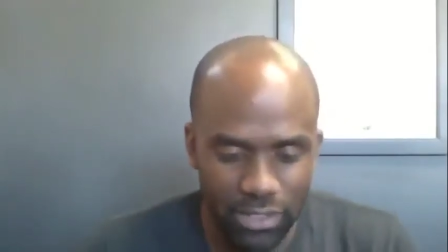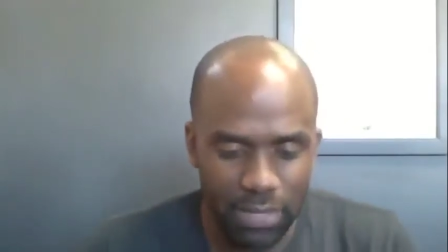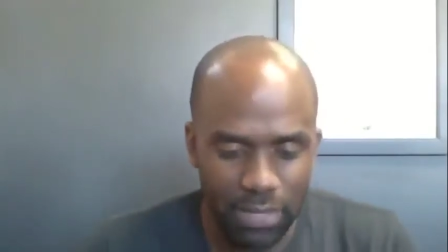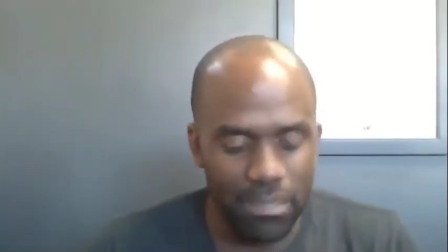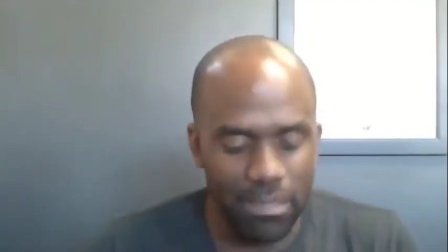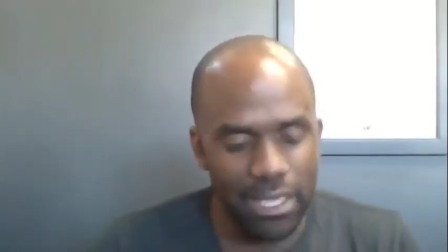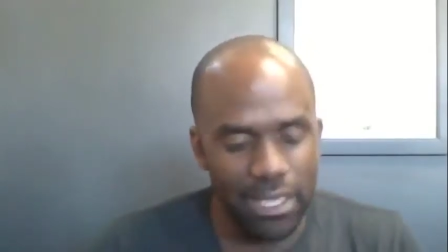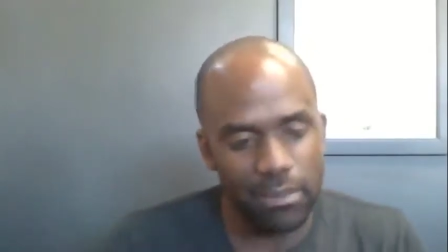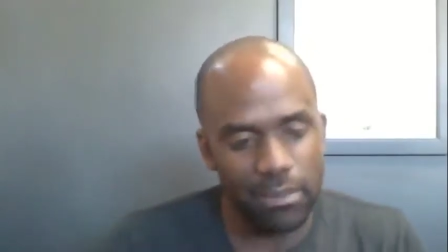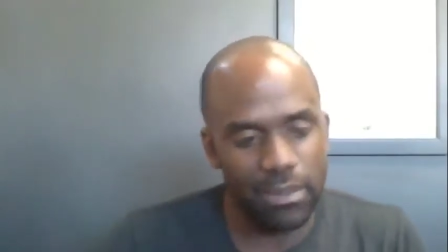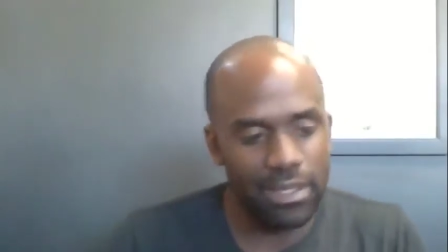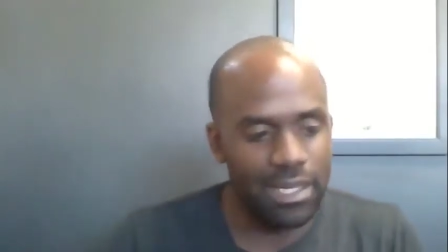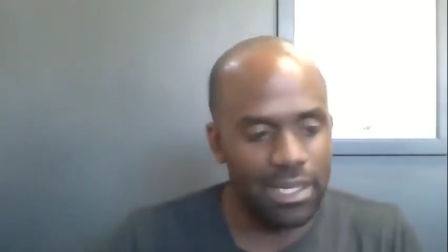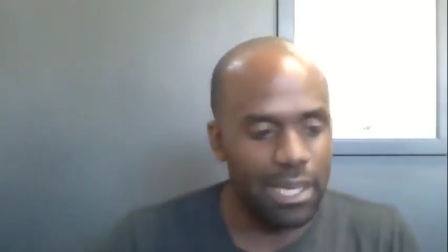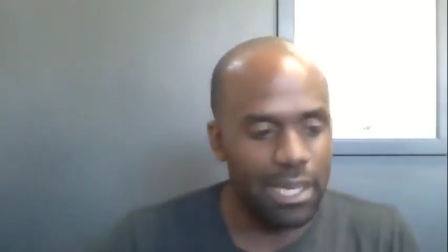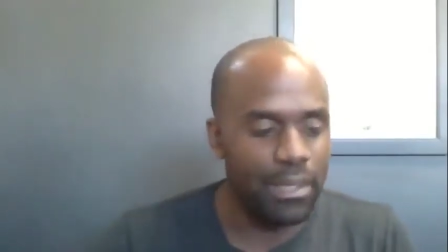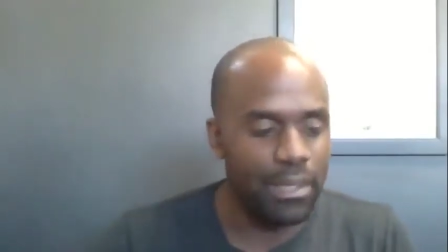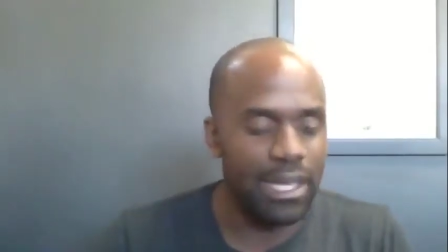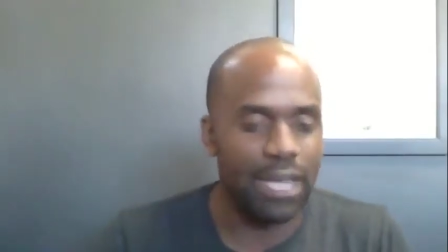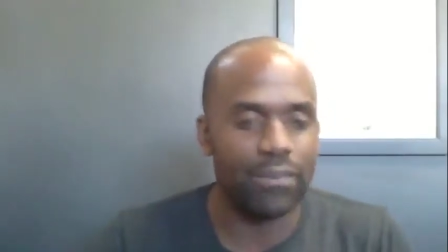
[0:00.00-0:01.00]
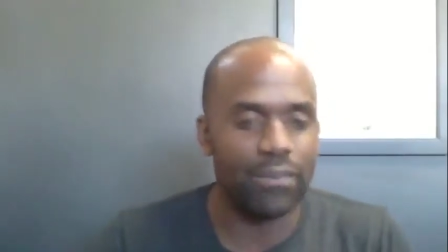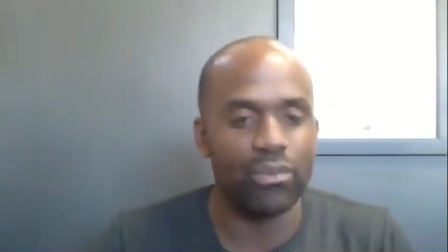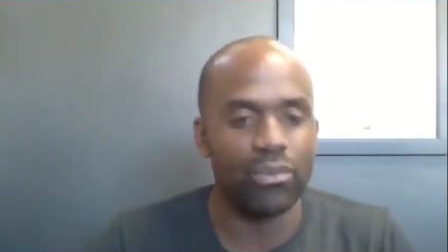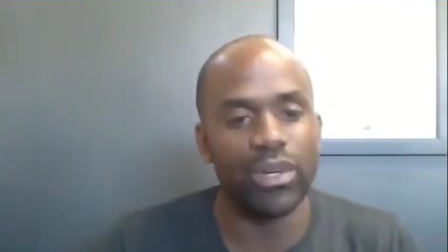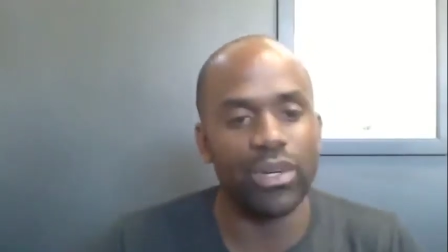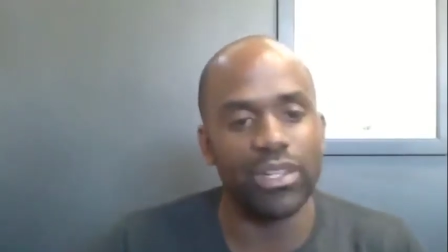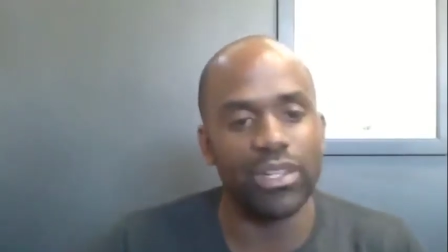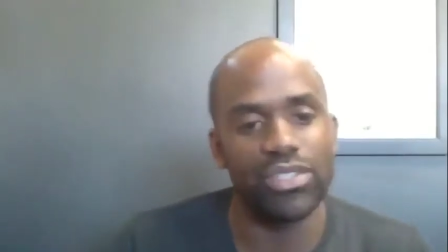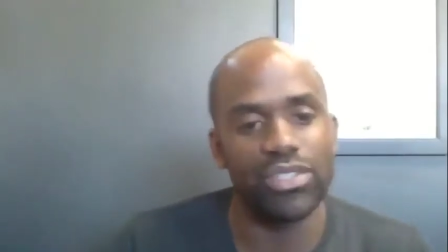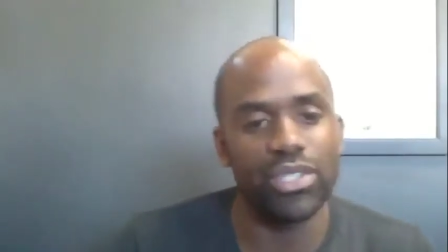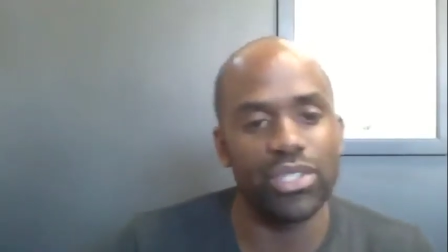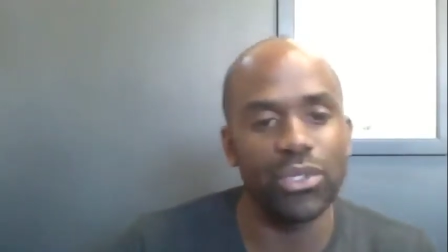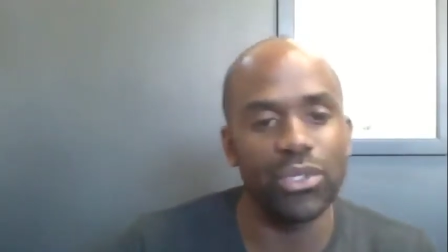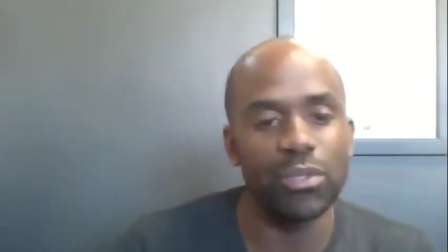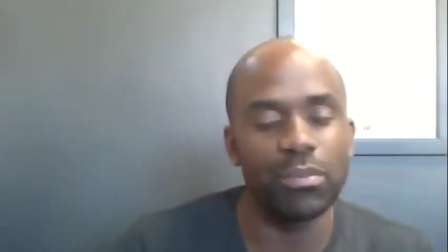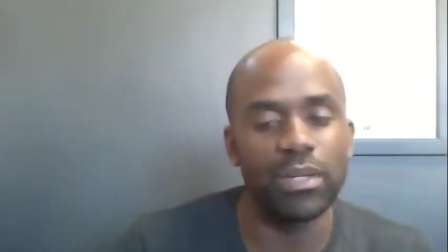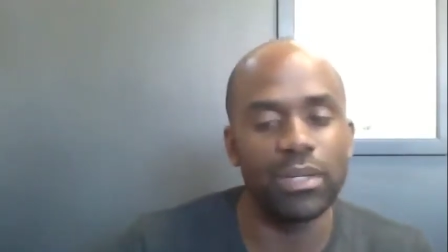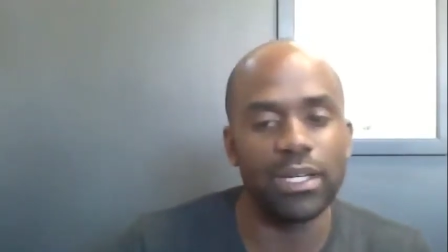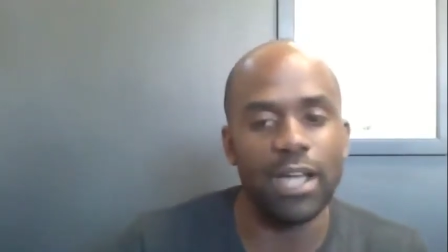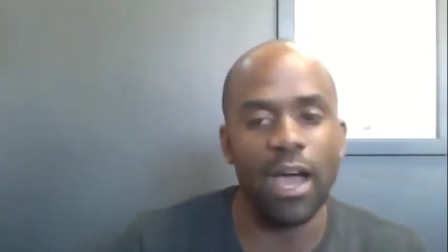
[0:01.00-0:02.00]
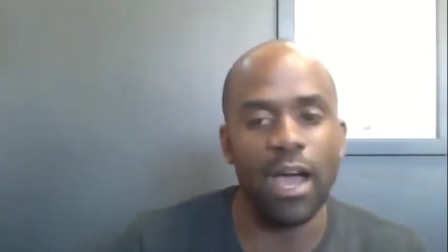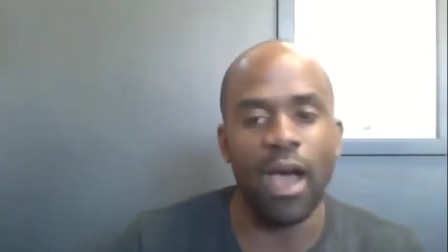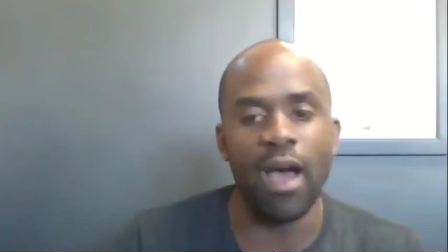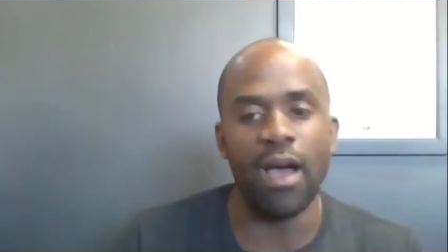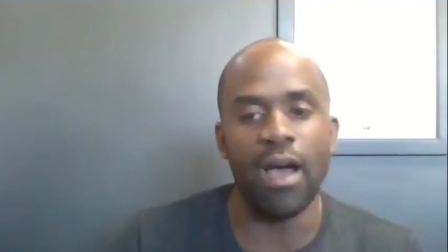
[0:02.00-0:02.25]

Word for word: maybe I may have one or two, but